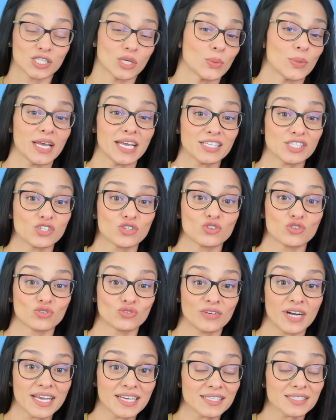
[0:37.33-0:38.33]
So it's
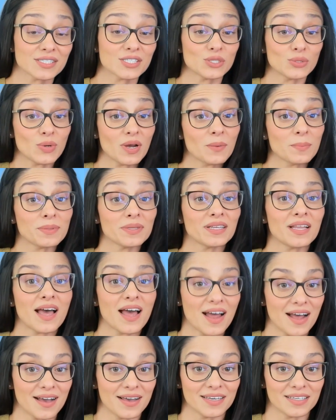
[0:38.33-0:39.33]
great to
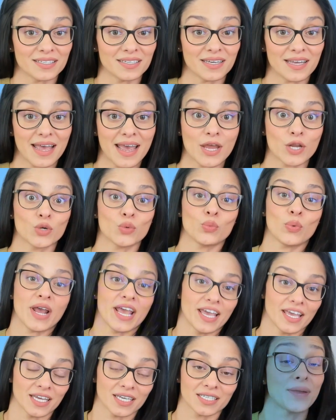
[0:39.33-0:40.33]
apply and
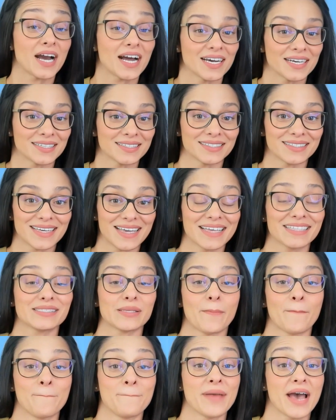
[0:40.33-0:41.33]
wait, but it's
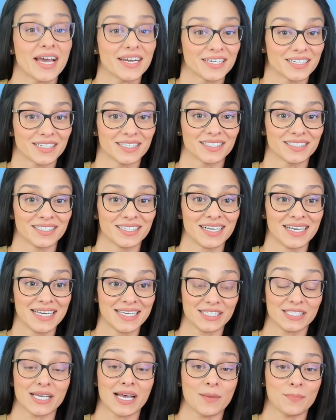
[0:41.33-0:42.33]
better
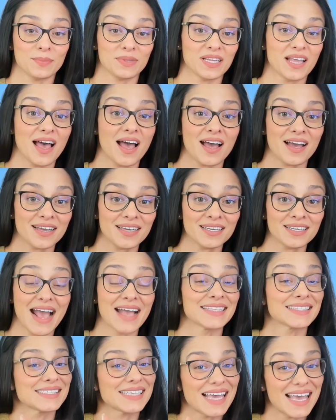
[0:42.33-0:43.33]
to apply
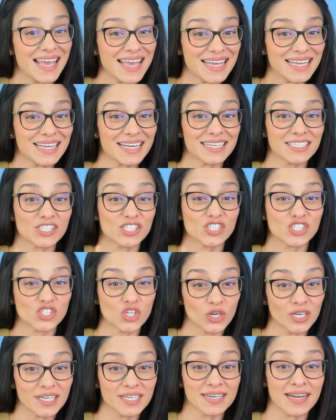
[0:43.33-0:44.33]
and take
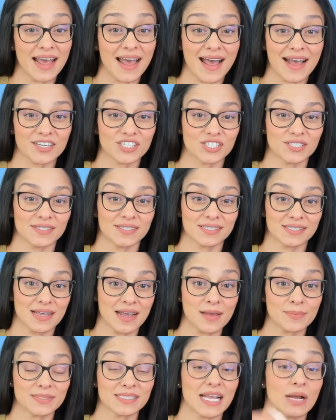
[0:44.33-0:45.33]
certain action
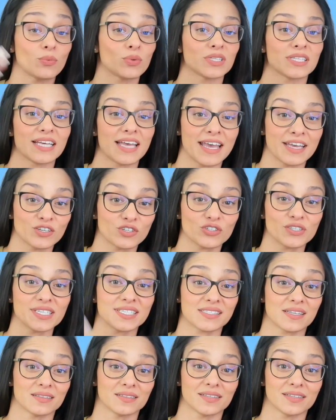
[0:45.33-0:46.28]
steps that will increase the